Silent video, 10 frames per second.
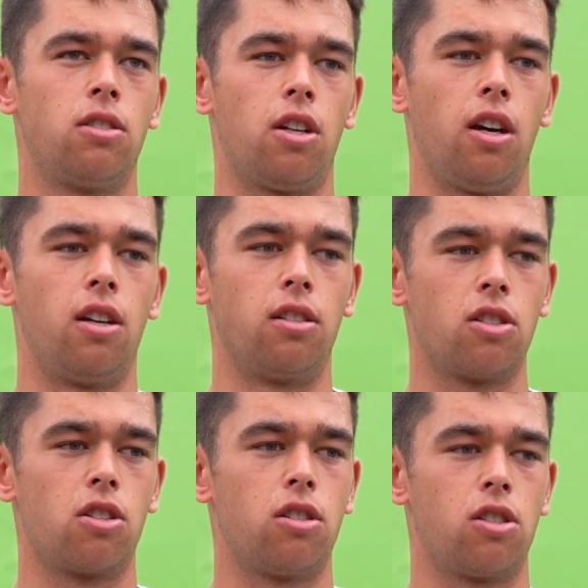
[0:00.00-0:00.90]
to
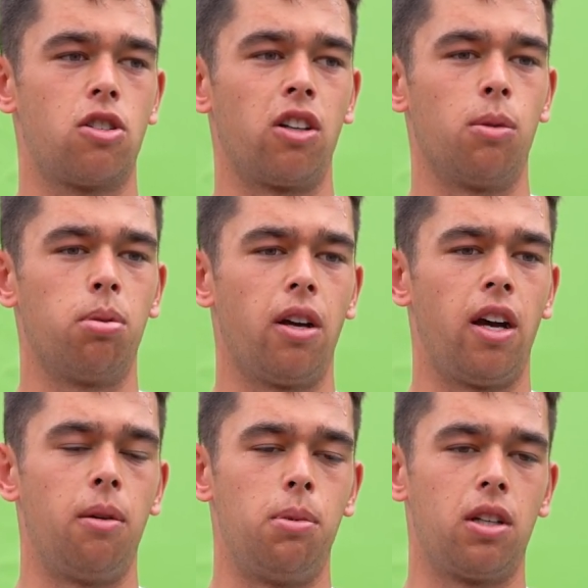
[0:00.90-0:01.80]
start the
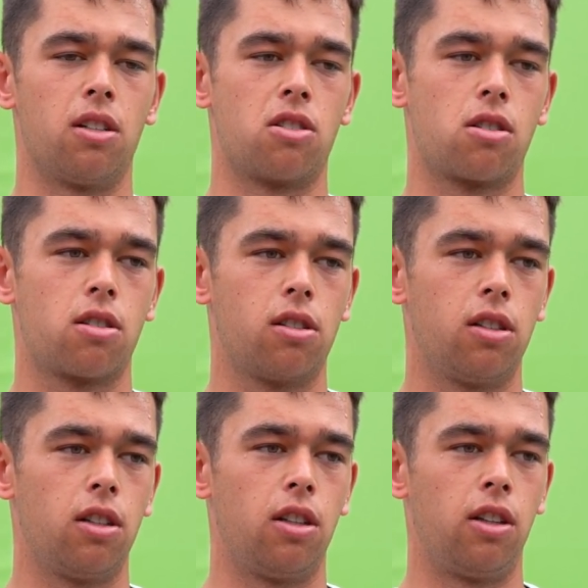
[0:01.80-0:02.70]
play because
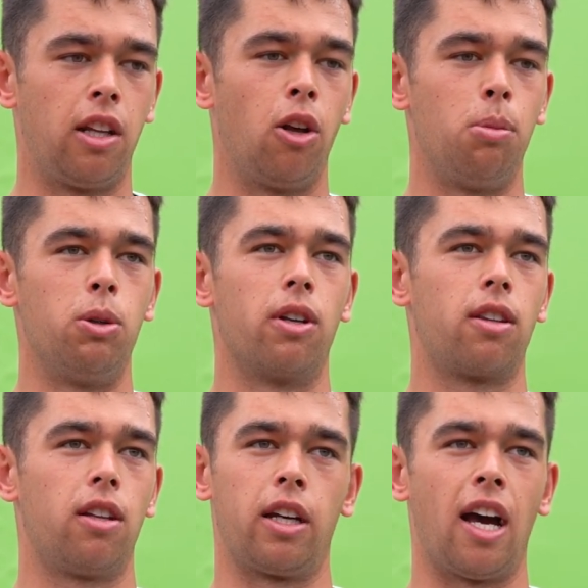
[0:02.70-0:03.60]
they'll be
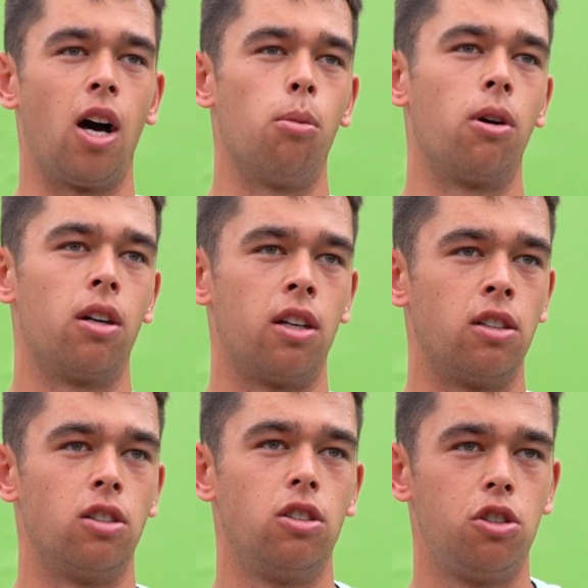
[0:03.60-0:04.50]
with like Albert
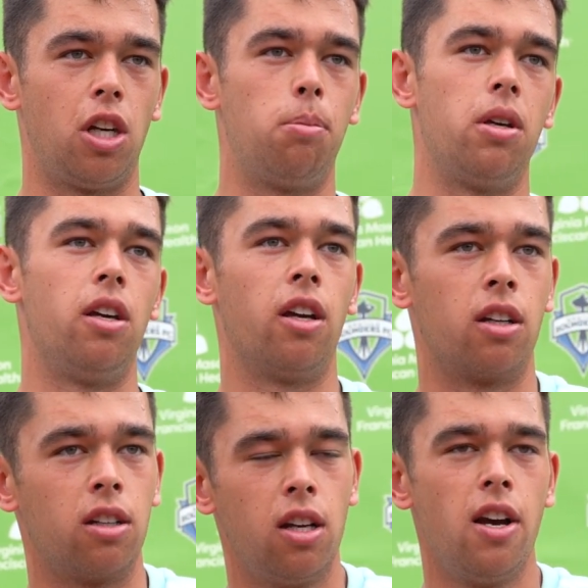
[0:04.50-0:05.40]
and JP and
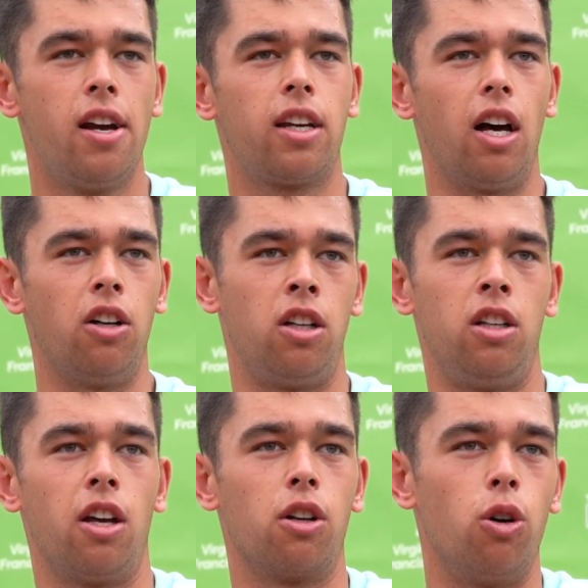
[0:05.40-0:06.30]
Kellen and
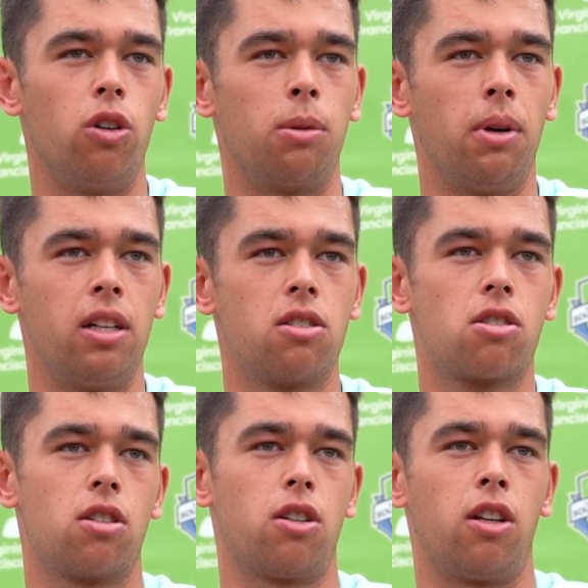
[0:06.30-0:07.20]
the other holding mids,
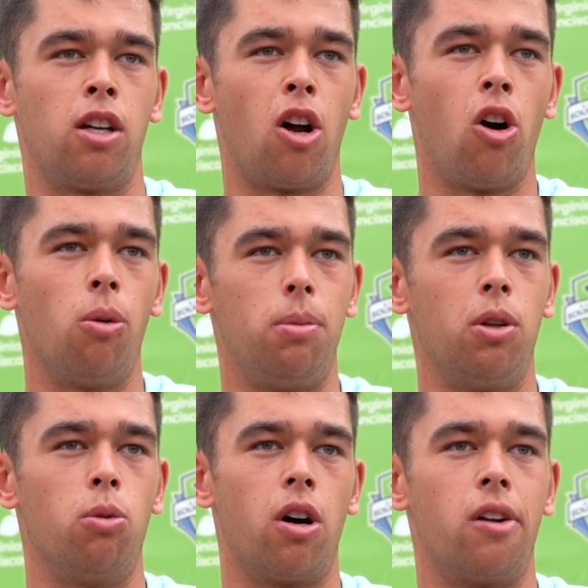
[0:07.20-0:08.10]
so then I'll be
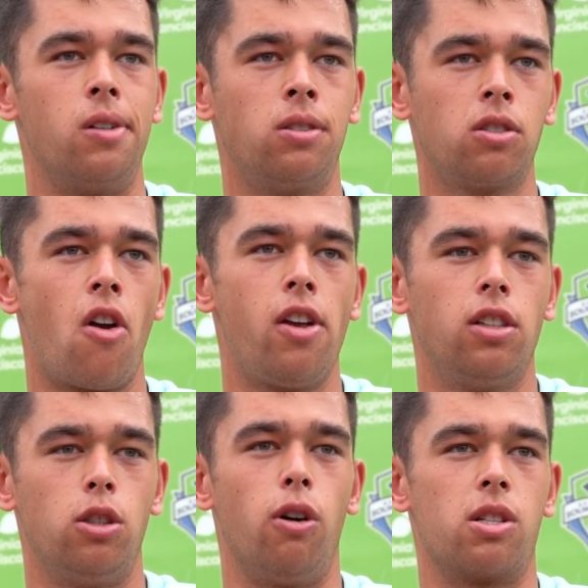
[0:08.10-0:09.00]
the one
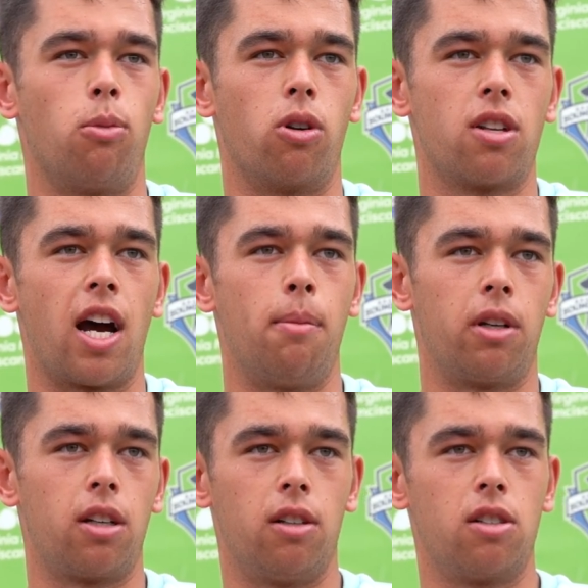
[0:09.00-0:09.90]
who has more time
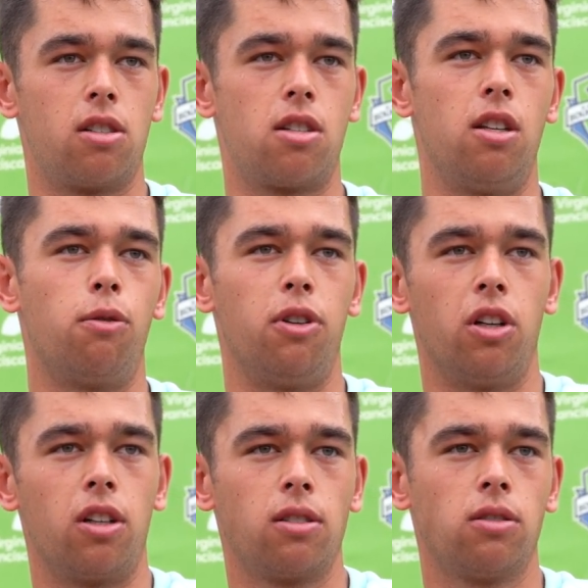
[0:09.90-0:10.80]
and can see the field.